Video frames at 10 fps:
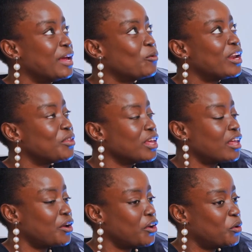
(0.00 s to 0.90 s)
And one thing
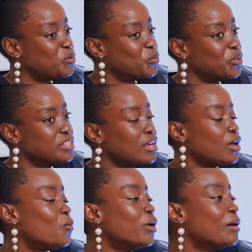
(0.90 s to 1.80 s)
that helped was,
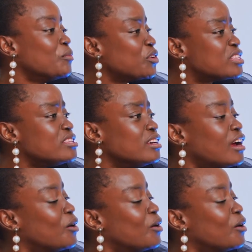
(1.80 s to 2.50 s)
when I'm not sick,